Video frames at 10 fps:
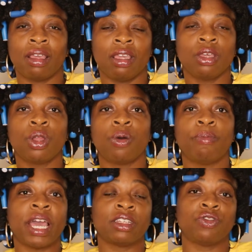it, you know, it
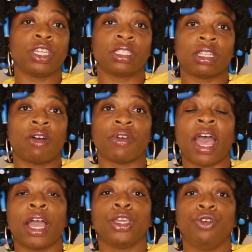matters for yourself and
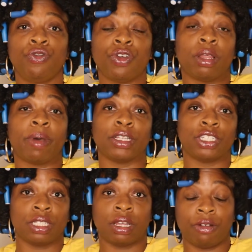how you feel
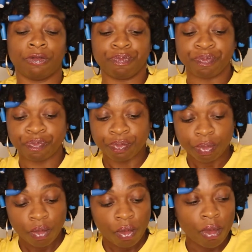about yourself.
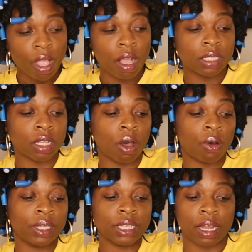
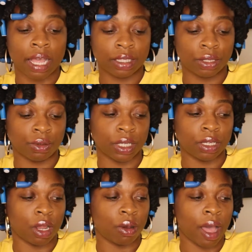So it's a lot to it,
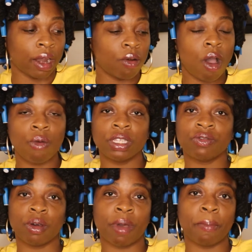you know. I don't always
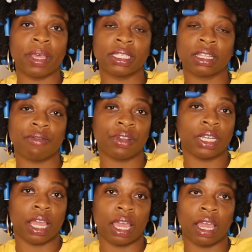feel my best every
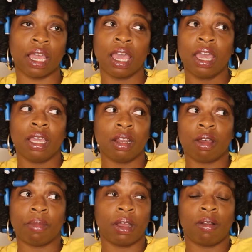day. You
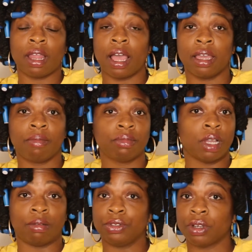know, I'm not gonna lie,
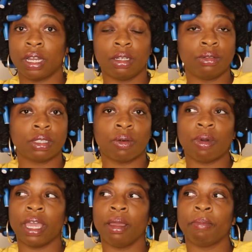I'm trying to lose some
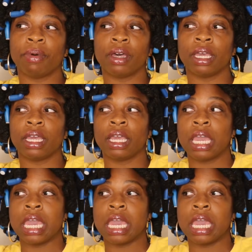weight, but